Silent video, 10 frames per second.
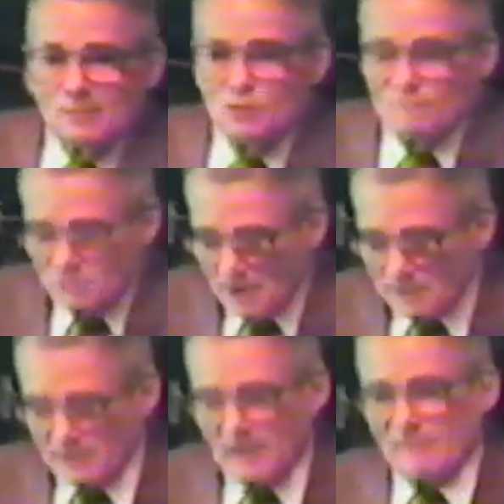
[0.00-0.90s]
You've
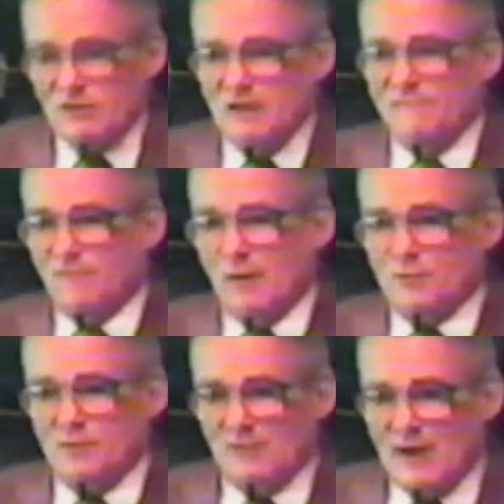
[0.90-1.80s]
got to have an
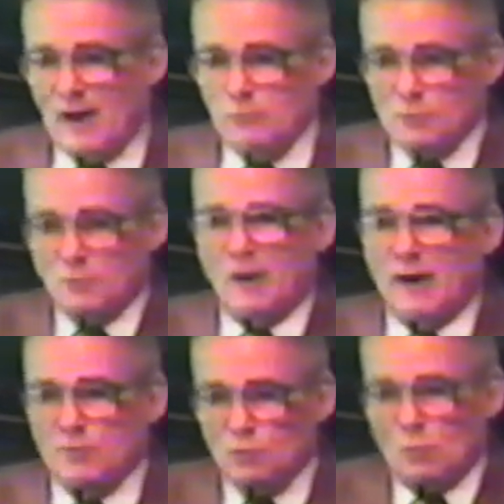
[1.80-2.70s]
influx of an
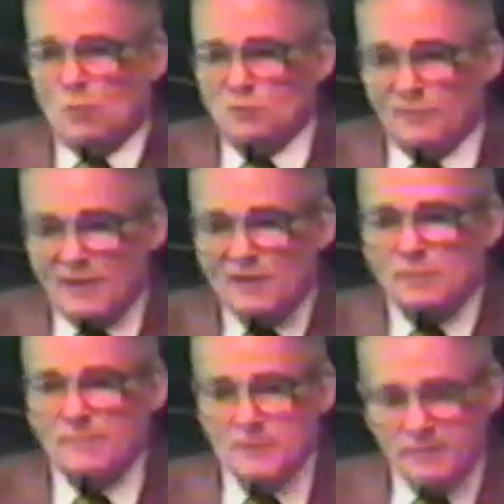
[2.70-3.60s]
outside source if
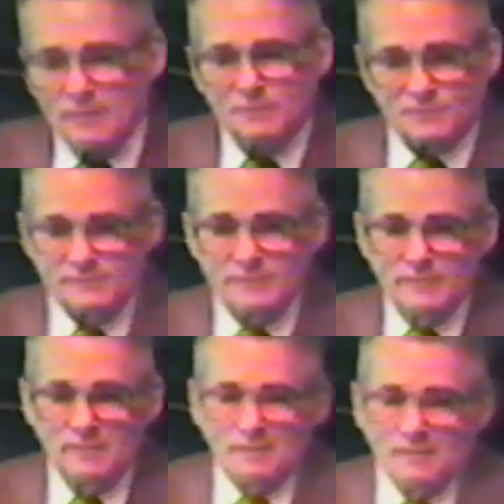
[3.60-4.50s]
entropy kills you.
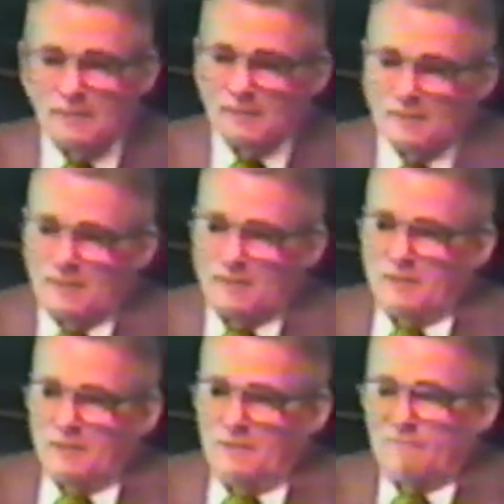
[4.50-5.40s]

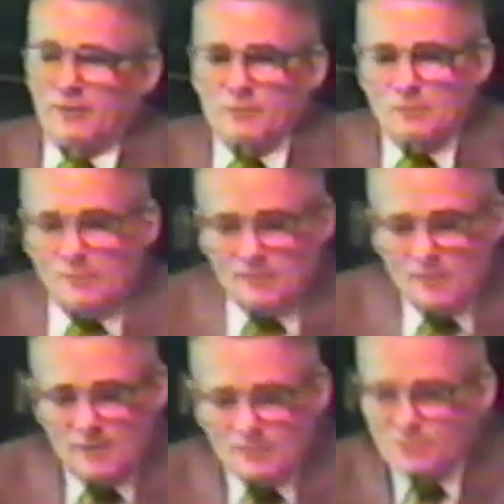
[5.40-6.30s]
A fellow said one
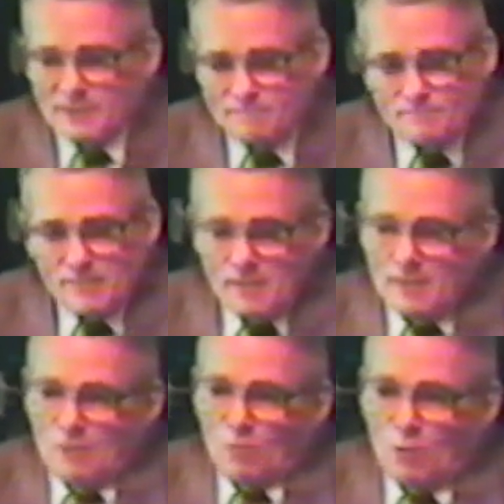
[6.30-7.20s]
time, he said,
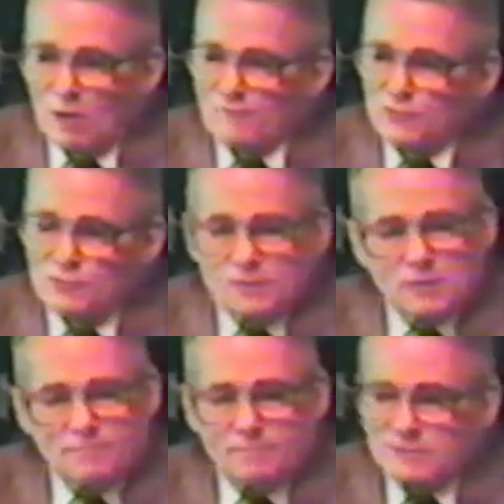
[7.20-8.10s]
well, what if you
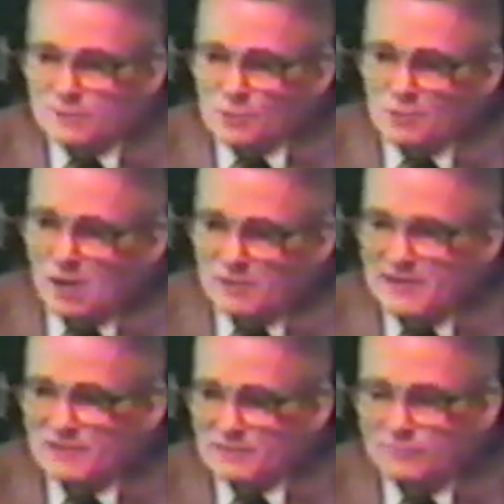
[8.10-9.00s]
took a bunch of
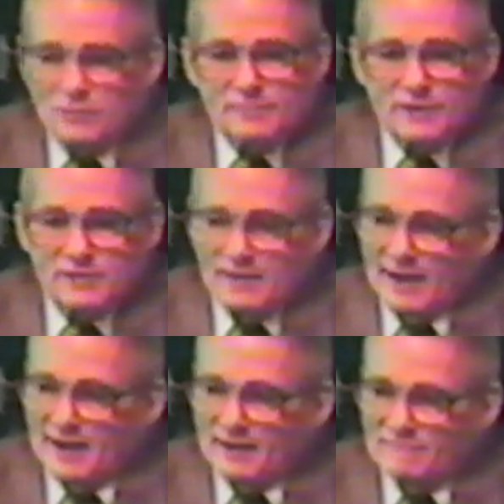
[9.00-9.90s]
sardines and put them in a
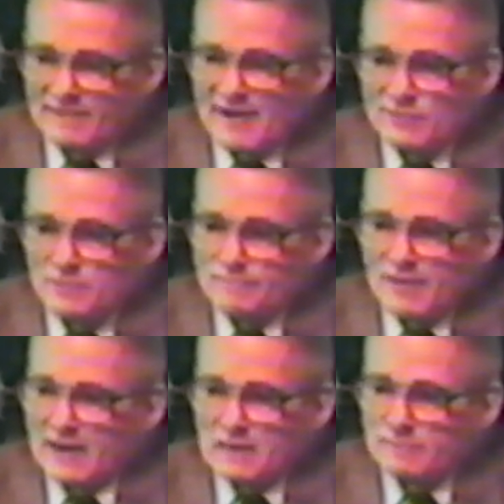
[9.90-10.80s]
can and vacuum
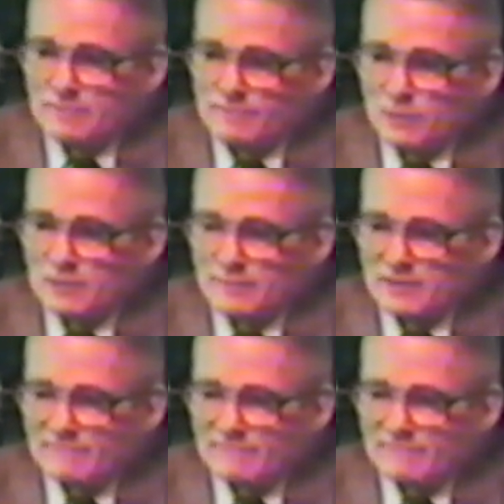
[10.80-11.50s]
packed them and put them in a